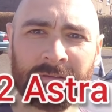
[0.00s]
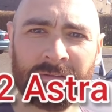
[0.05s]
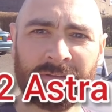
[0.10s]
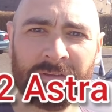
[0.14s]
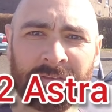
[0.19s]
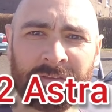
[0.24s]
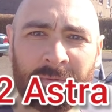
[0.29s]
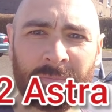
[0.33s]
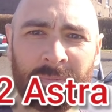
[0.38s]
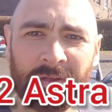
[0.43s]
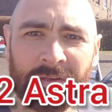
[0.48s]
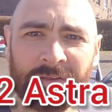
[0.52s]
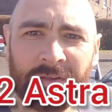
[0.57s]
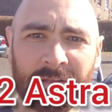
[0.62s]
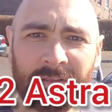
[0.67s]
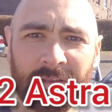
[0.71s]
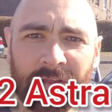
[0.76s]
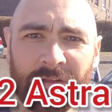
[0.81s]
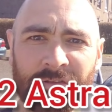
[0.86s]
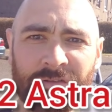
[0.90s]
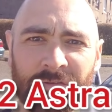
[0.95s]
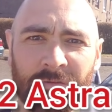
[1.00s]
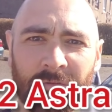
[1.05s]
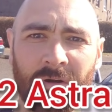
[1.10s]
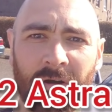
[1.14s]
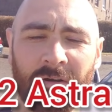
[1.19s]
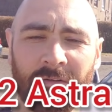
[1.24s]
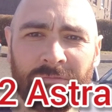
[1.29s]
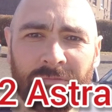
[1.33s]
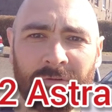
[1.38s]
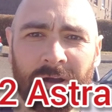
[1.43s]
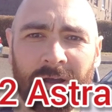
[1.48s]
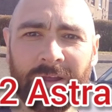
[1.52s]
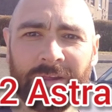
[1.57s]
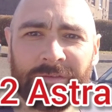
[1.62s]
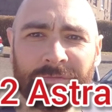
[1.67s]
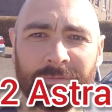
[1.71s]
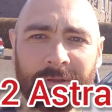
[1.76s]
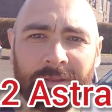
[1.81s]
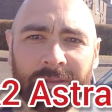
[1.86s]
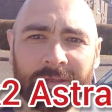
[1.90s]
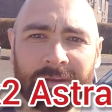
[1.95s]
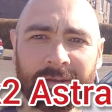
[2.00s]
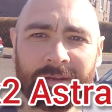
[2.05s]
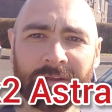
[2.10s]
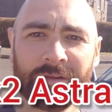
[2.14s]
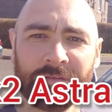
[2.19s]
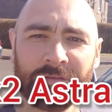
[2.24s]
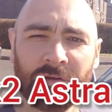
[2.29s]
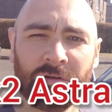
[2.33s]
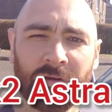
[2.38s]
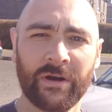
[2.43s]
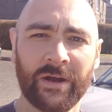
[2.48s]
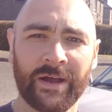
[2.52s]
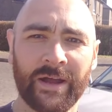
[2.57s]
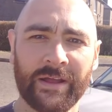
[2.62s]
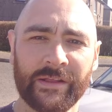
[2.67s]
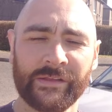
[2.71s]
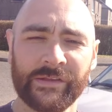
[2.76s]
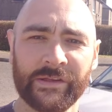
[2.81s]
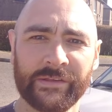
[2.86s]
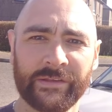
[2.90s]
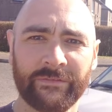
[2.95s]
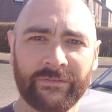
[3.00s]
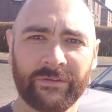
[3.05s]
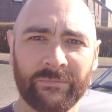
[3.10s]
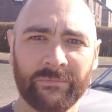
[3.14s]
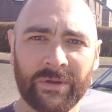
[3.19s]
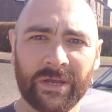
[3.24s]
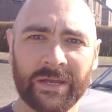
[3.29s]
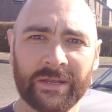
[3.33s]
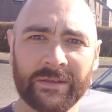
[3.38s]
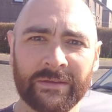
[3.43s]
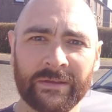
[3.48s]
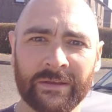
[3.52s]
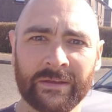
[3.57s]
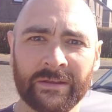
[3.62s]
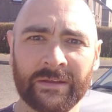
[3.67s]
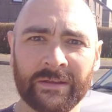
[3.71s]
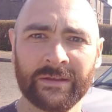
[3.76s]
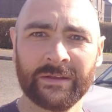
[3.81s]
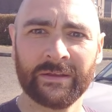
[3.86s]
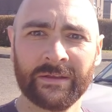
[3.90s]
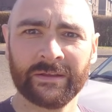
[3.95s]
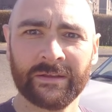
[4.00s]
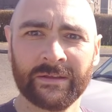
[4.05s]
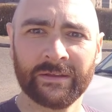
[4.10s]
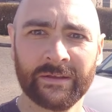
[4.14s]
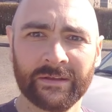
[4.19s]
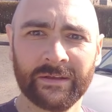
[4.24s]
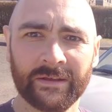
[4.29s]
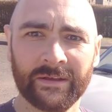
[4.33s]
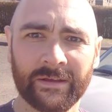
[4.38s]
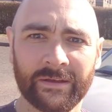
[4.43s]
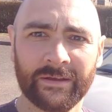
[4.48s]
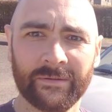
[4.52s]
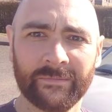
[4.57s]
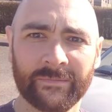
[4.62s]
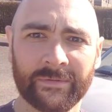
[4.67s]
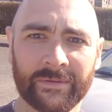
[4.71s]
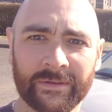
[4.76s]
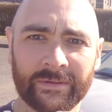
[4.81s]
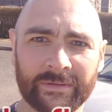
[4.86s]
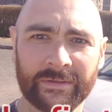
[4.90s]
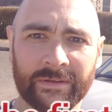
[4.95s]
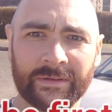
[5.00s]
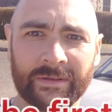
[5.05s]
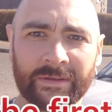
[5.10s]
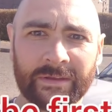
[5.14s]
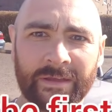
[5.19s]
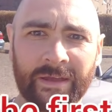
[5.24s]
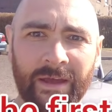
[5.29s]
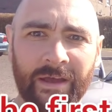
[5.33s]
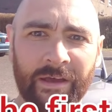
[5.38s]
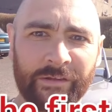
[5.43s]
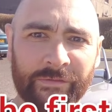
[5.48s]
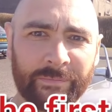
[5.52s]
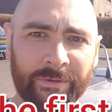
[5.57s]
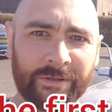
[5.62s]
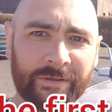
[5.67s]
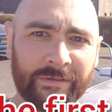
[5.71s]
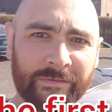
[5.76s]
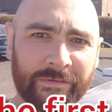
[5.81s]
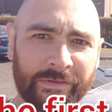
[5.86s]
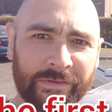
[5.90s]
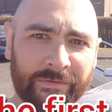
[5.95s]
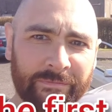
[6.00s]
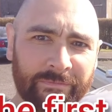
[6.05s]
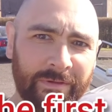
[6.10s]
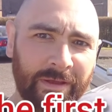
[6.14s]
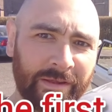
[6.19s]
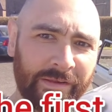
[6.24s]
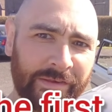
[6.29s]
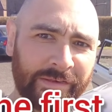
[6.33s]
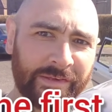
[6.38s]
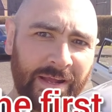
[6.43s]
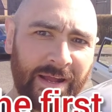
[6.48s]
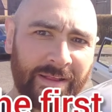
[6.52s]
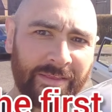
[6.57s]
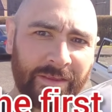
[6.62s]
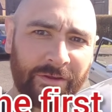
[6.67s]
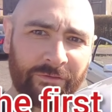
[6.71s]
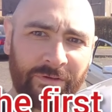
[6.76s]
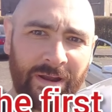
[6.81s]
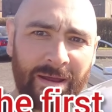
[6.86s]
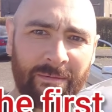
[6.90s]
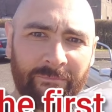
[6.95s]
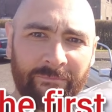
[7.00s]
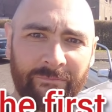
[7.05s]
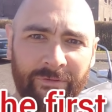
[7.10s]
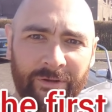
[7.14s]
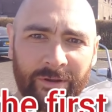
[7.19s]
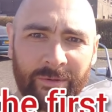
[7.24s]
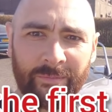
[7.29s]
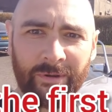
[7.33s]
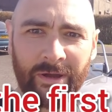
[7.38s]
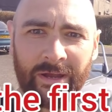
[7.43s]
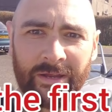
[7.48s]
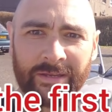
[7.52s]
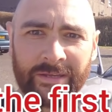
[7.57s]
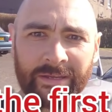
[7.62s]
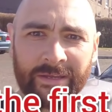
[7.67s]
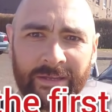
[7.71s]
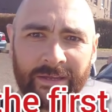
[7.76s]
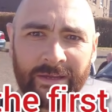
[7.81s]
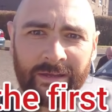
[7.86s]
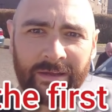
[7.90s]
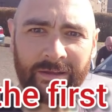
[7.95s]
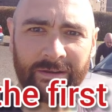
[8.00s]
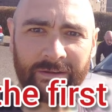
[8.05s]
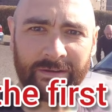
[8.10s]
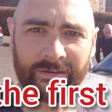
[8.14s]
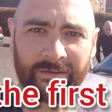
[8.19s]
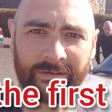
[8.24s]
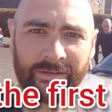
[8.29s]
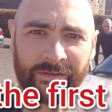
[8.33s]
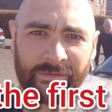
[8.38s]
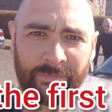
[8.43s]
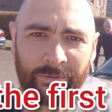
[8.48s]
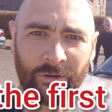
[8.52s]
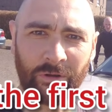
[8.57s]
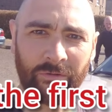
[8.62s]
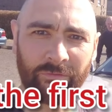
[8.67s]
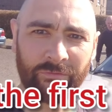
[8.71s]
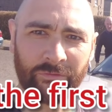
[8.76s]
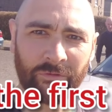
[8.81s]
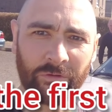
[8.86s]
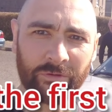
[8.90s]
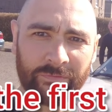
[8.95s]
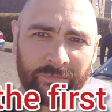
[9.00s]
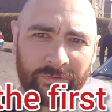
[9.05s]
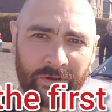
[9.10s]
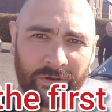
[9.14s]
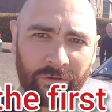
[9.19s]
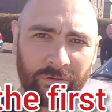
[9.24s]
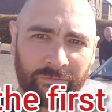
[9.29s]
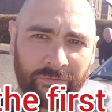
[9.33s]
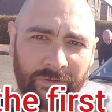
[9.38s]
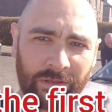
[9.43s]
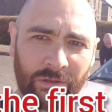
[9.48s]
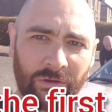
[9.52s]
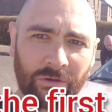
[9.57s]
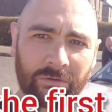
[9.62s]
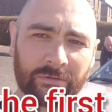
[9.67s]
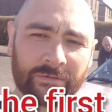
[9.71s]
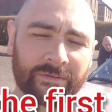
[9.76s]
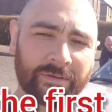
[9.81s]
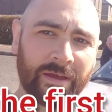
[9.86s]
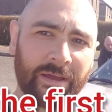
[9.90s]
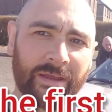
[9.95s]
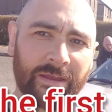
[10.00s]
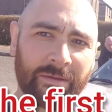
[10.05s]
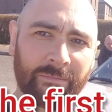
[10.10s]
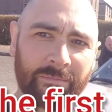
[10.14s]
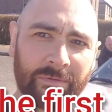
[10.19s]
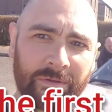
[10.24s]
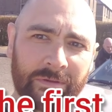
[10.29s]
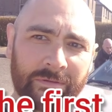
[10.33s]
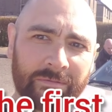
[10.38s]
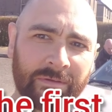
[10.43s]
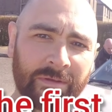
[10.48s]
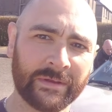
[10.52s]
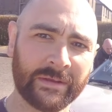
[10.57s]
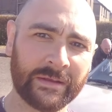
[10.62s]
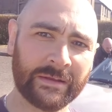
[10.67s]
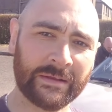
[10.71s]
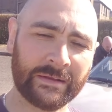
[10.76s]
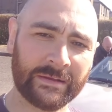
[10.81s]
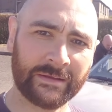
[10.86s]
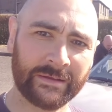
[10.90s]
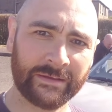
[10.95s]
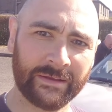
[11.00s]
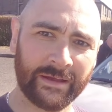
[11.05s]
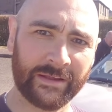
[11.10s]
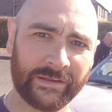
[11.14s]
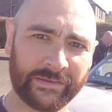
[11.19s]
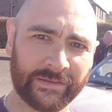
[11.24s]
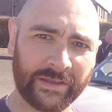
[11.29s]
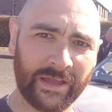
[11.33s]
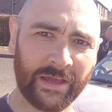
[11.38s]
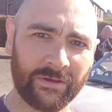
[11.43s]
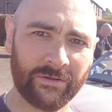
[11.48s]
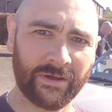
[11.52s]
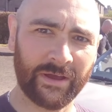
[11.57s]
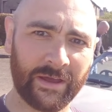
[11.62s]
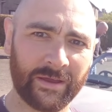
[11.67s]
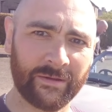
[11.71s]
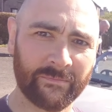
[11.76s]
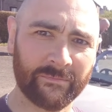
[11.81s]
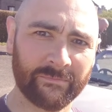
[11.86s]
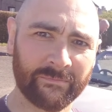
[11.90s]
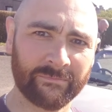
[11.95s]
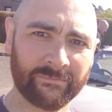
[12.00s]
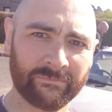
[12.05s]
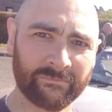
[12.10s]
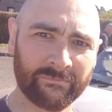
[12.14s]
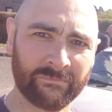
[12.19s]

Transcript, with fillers: just to basically show off why it's one of the greatest hot hatches ever made. Um, car's been it's sat in the ramp for about a year and it's been off road for an awfully long time and it's now um,